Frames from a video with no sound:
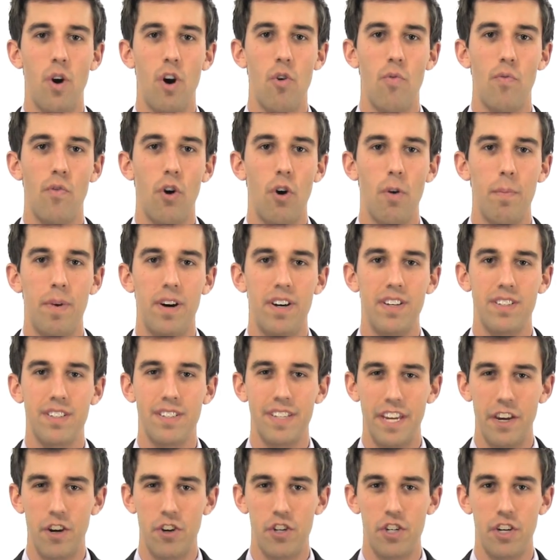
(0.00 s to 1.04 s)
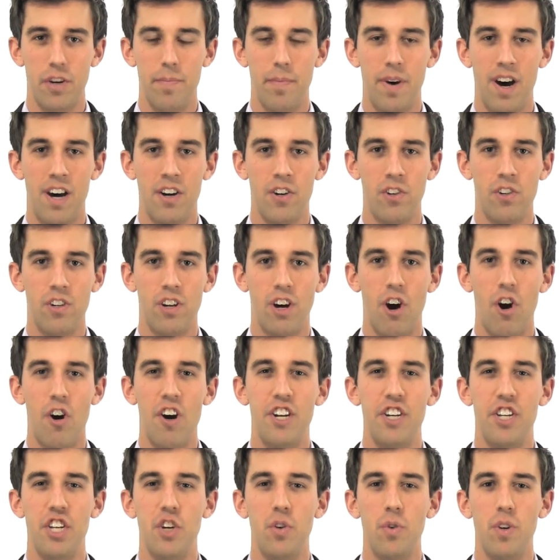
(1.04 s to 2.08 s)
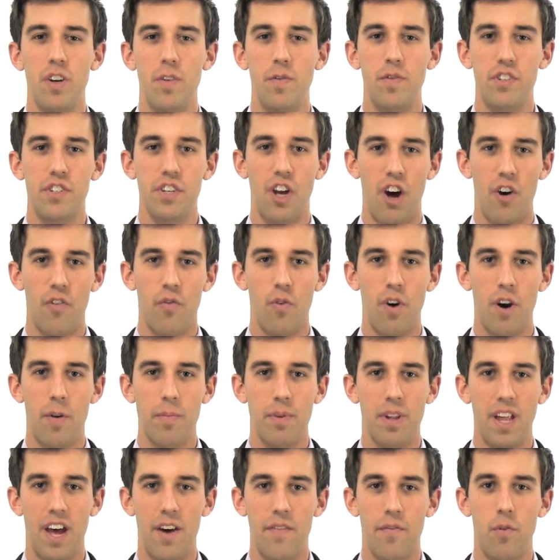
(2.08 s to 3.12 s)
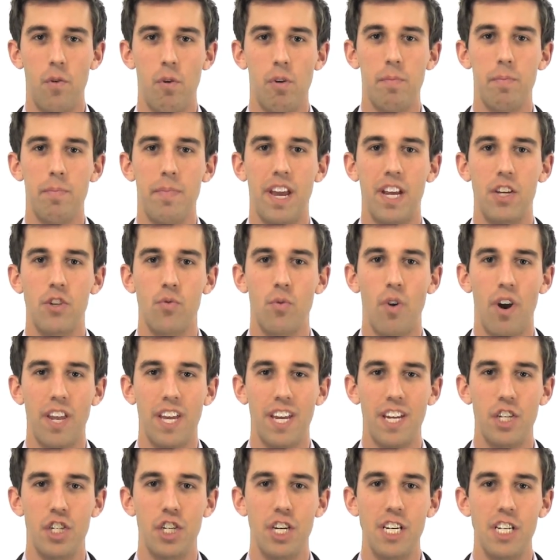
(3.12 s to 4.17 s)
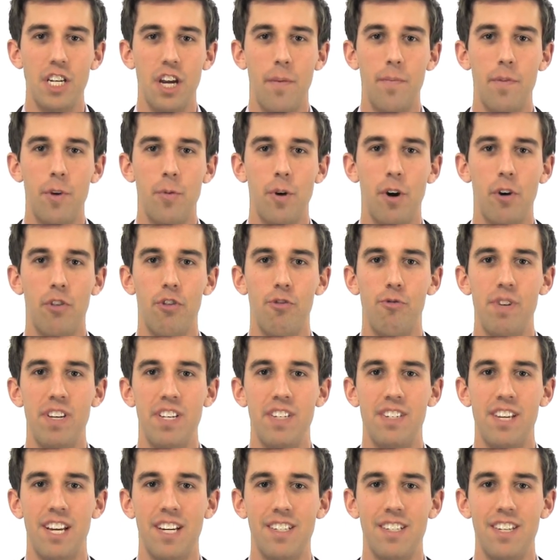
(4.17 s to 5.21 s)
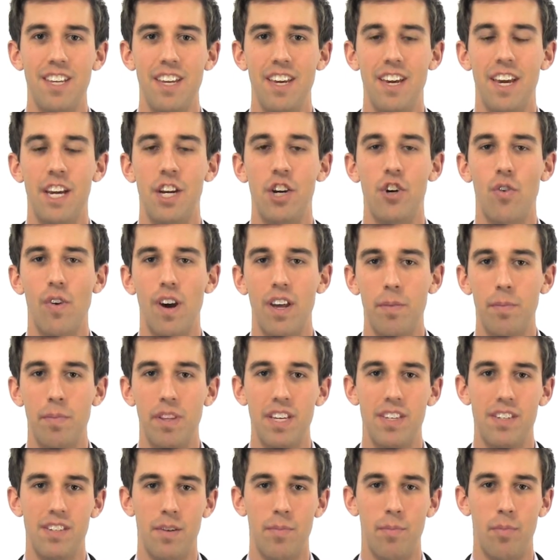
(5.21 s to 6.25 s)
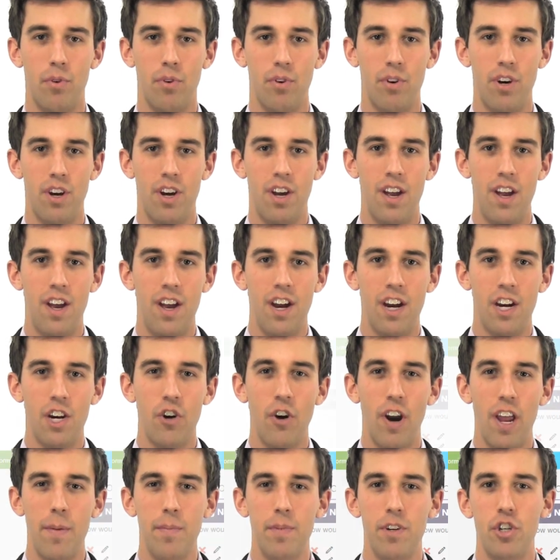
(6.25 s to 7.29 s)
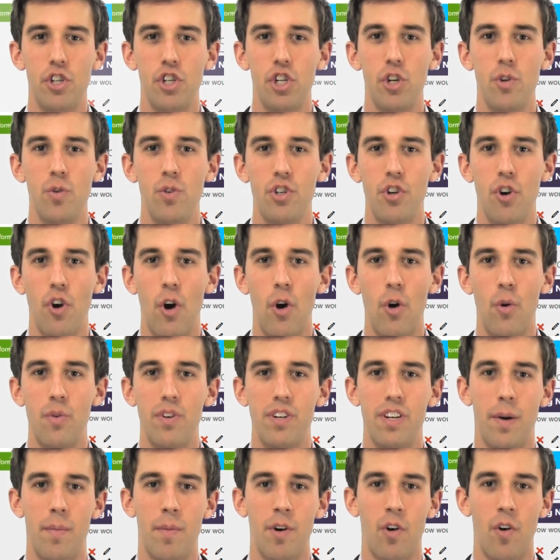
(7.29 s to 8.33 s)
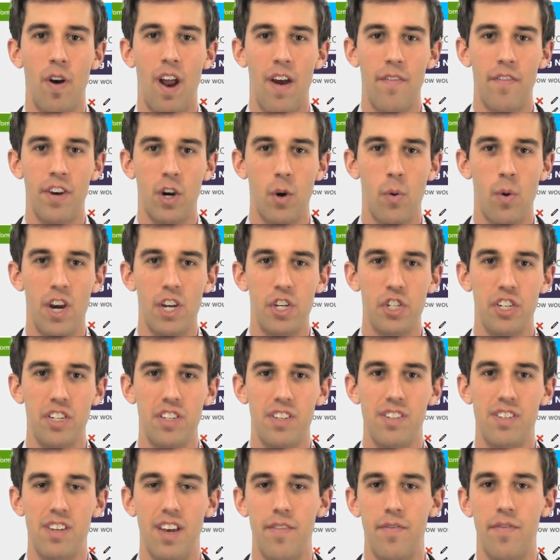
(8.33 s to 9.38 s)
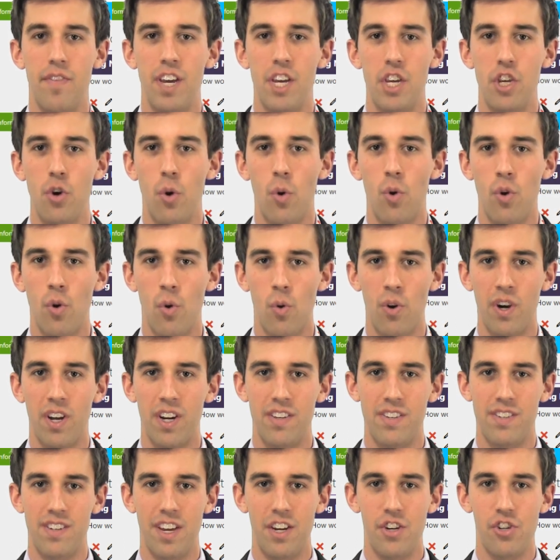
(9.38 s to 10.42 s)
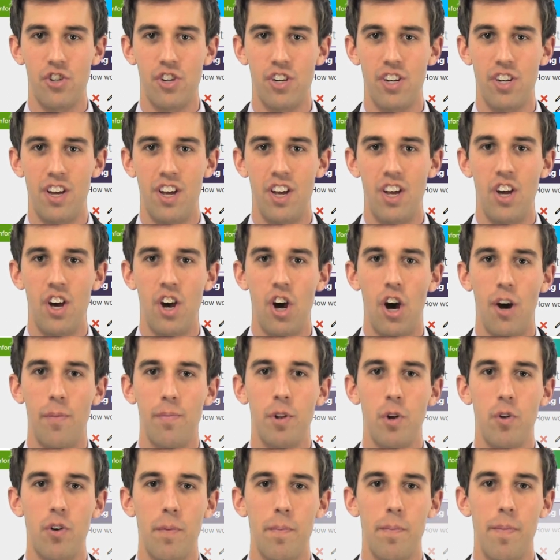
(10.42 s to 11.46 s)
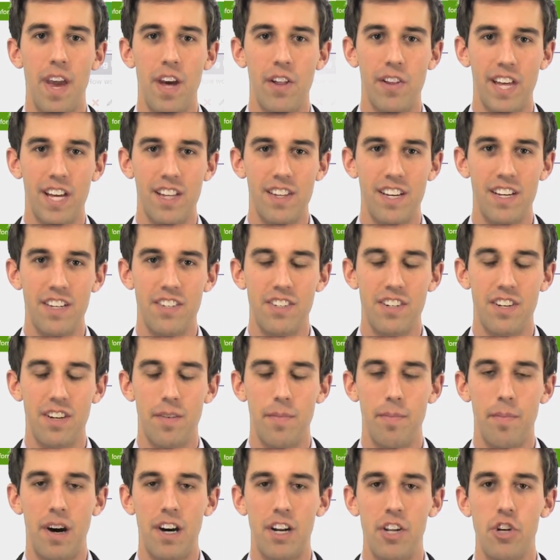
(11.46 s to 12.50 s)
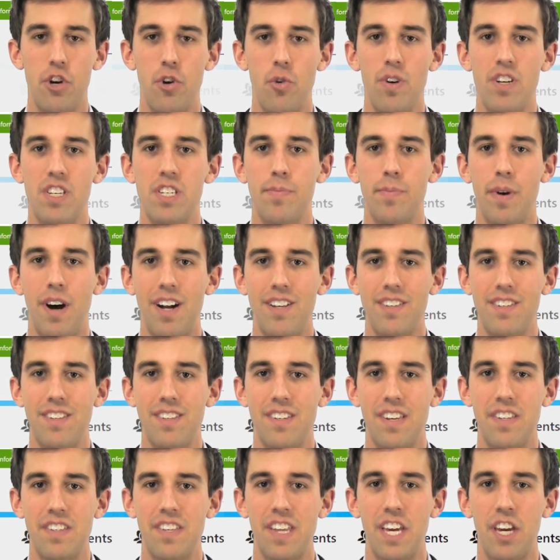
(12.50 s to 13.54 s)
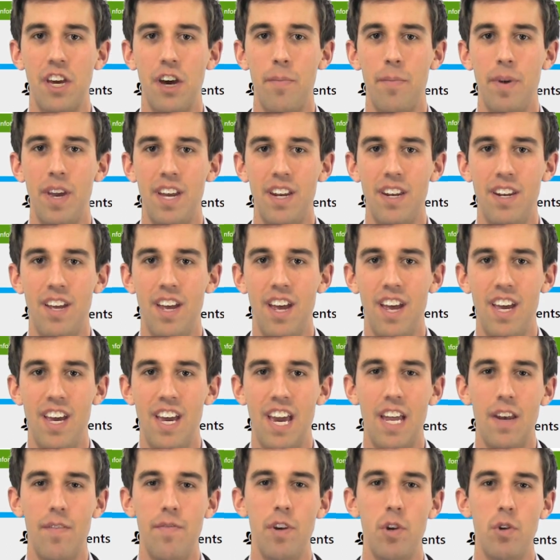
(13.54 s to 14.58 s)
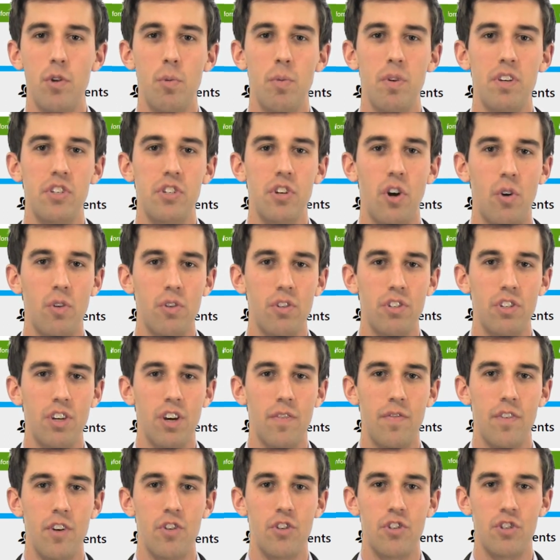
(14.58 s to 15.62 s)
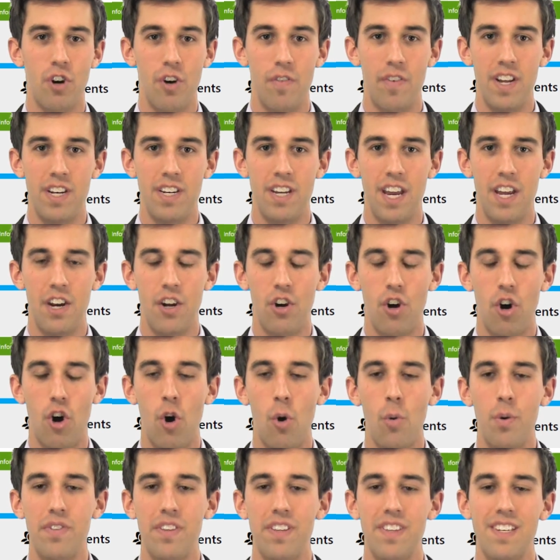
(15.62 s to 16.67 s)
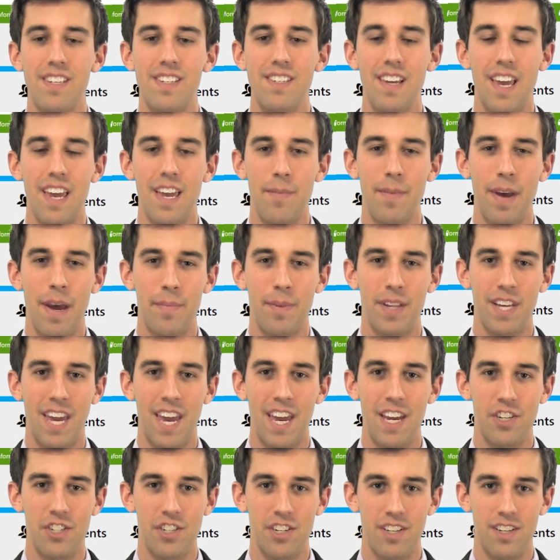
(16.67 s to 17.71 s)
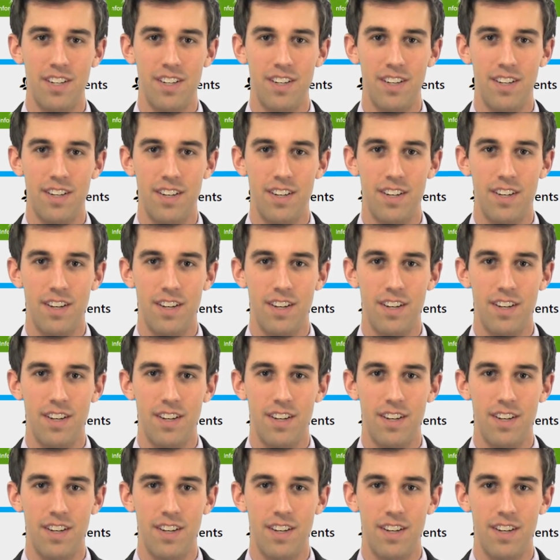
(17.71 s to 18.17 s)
to our robust leadership model, our intuitive software platform makes running a GWL 360 incredibly simple. You're able to choose your own demographic questions that fit your organization, upload a mailing list, monitor responses as they come in, and view the results of your survey data all within the same application.